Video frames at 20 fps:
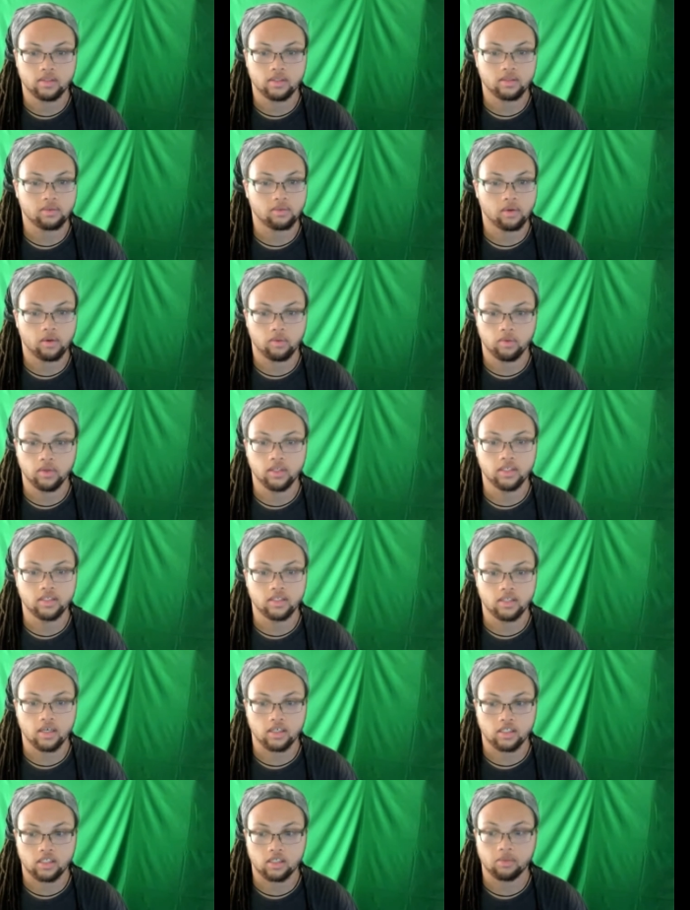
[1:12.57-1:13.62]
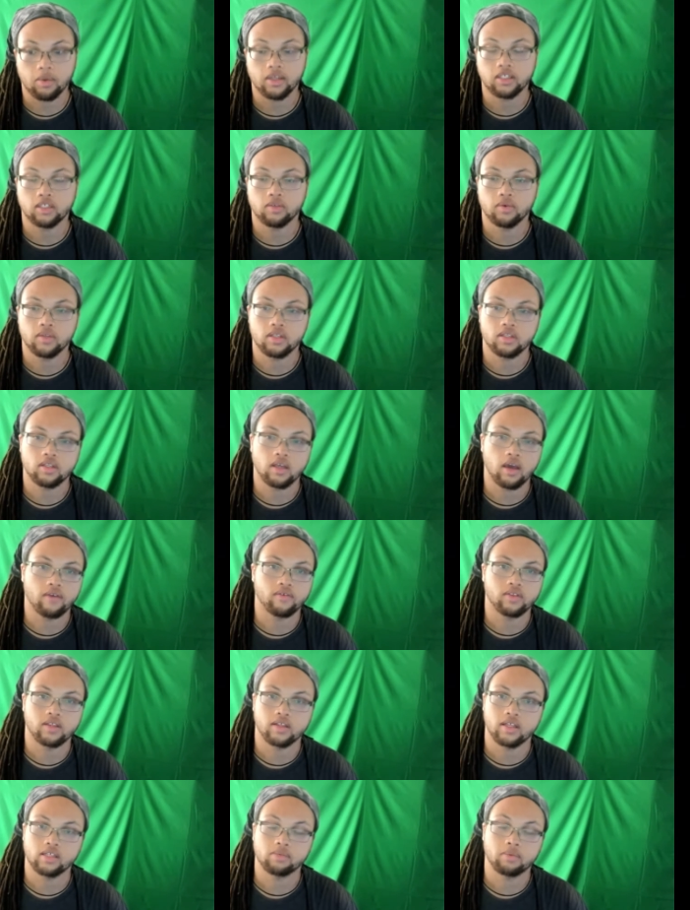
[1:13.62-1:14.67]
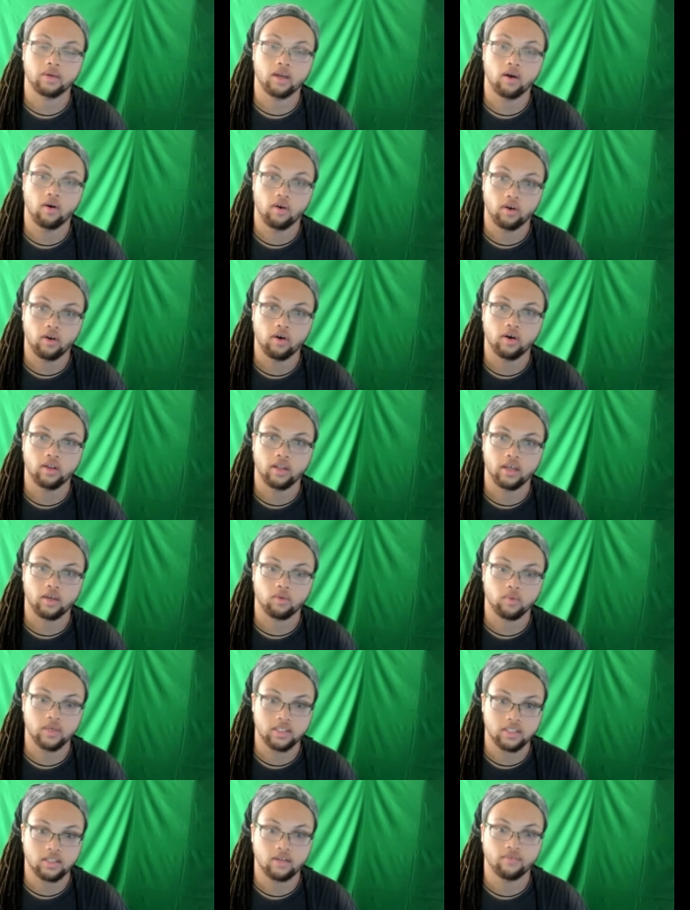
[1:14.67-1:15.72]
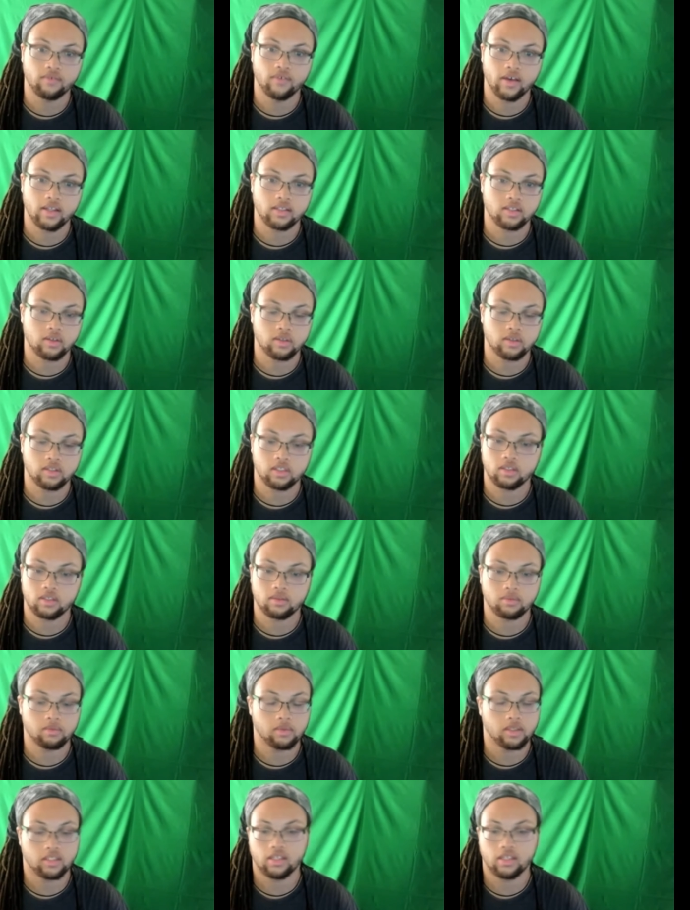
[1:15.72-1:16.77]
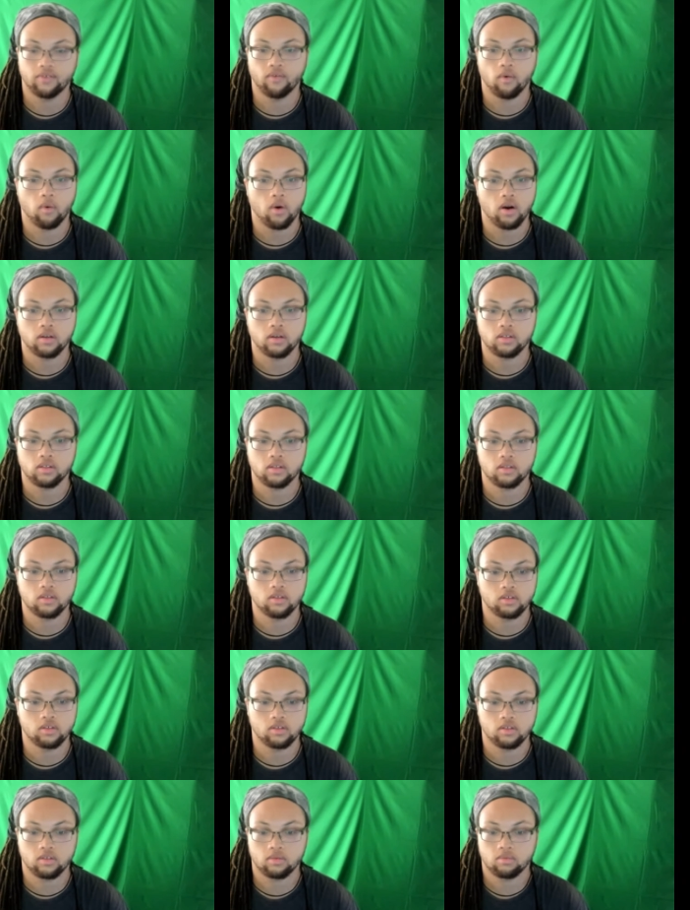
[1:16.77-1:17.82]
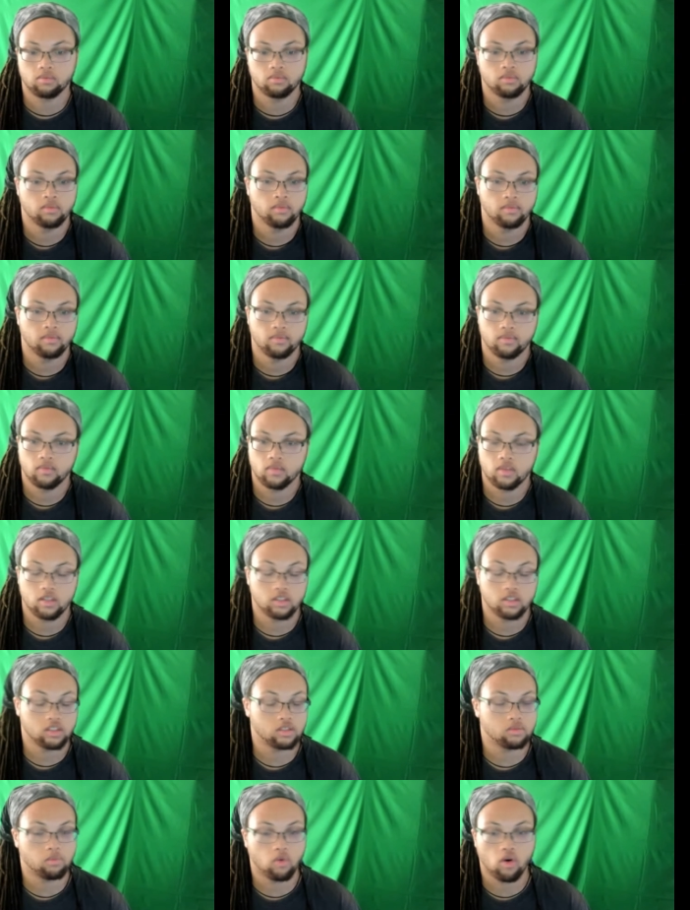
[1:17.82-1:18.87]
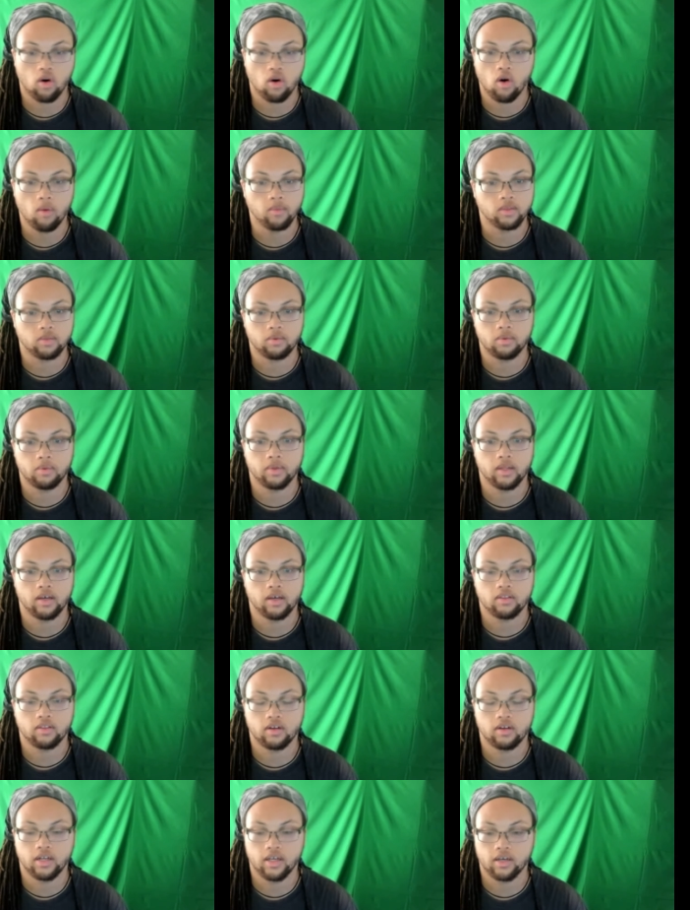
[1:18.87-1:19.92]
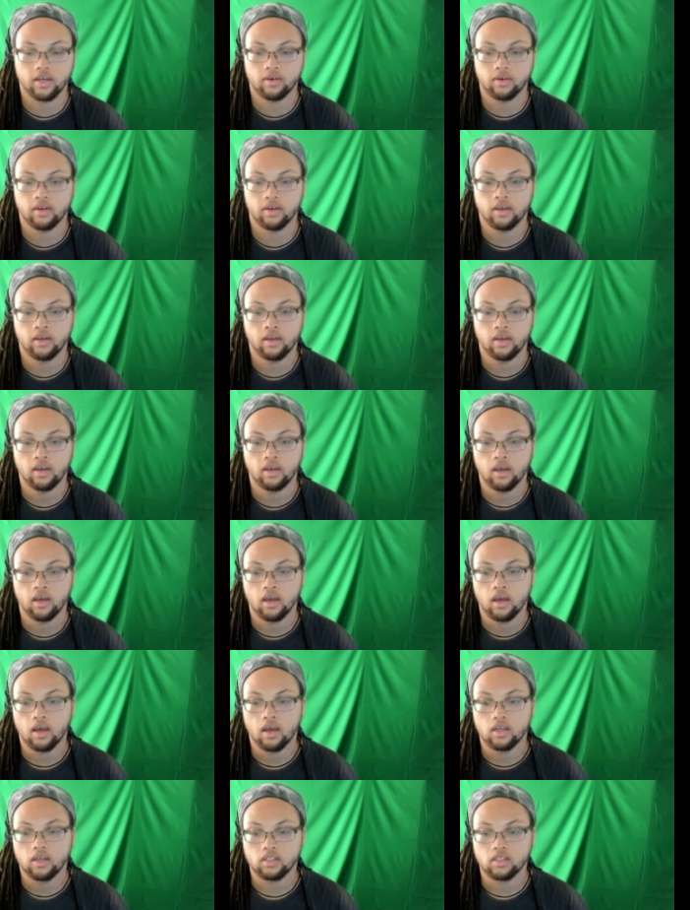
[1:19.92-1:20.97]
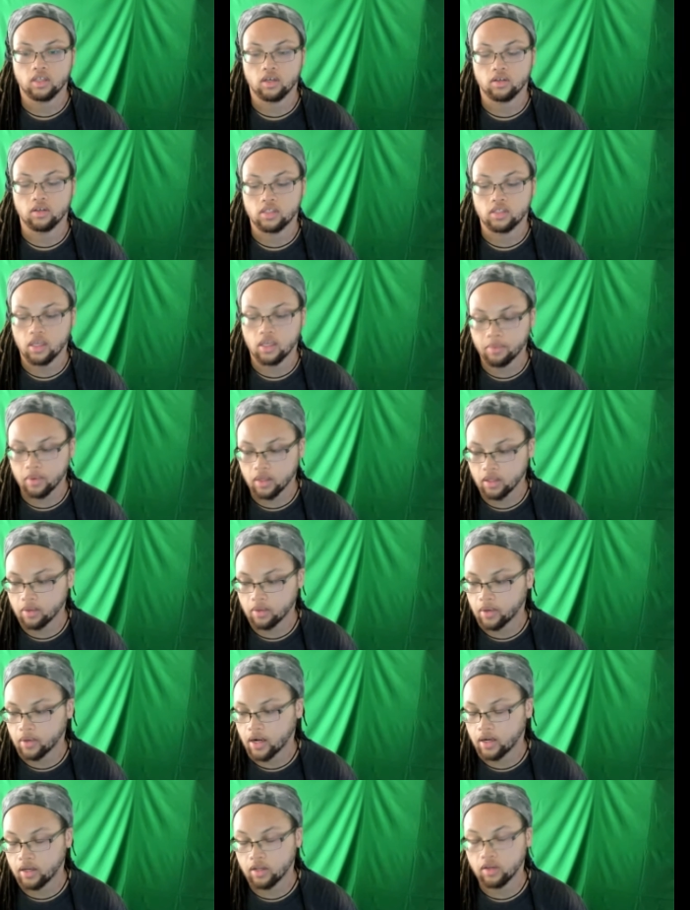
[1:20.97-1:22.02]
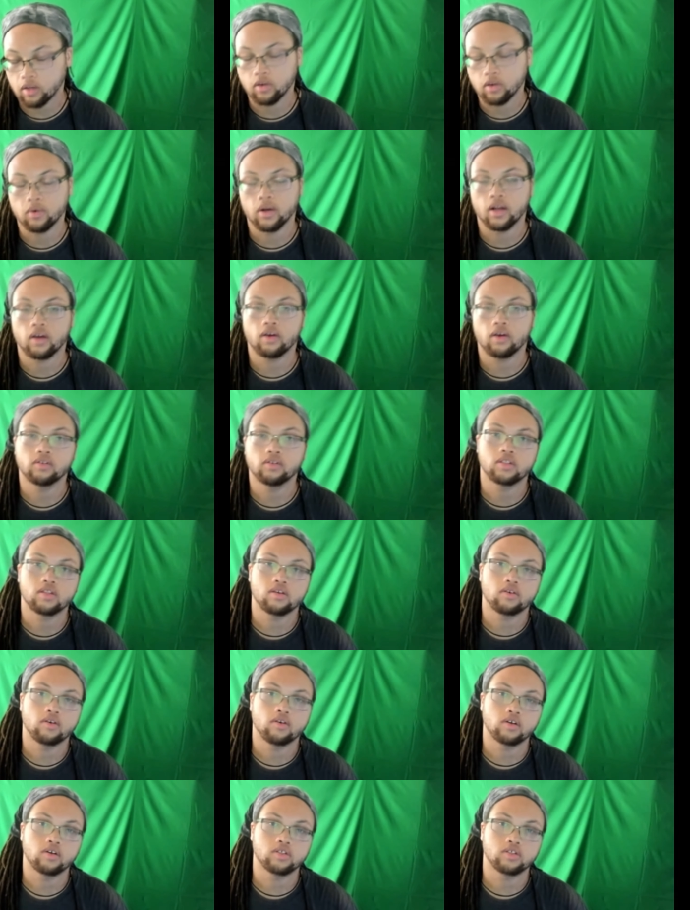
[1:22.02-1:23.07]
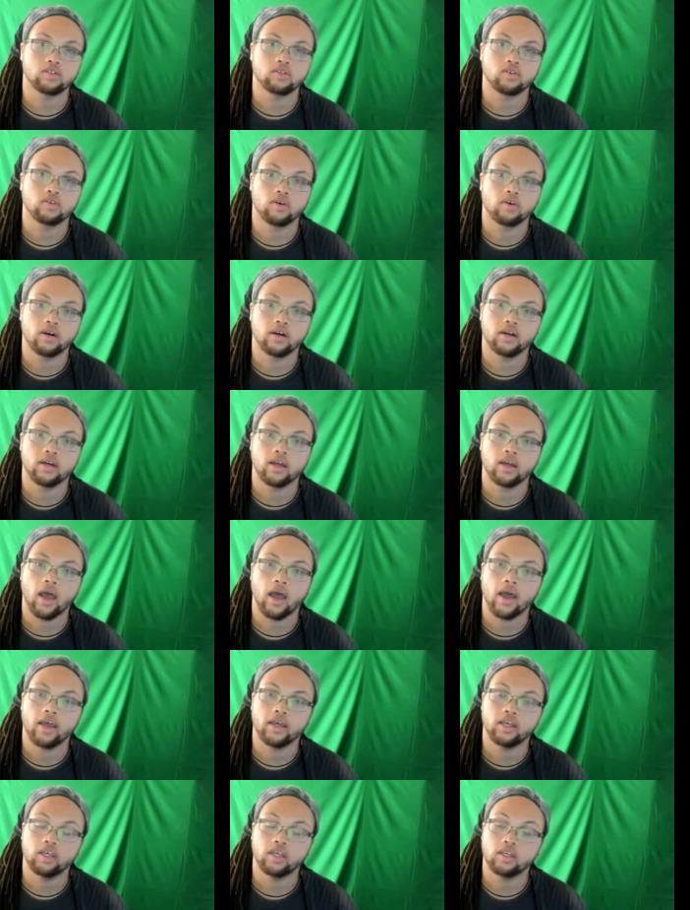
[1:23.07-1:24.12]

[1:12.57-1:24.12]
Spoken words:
really sucks, especially with everything that's been going on, like recent events. So it's even worse, and there's just more homeless people out there now. So typically, what I do when I go to the grocery store, I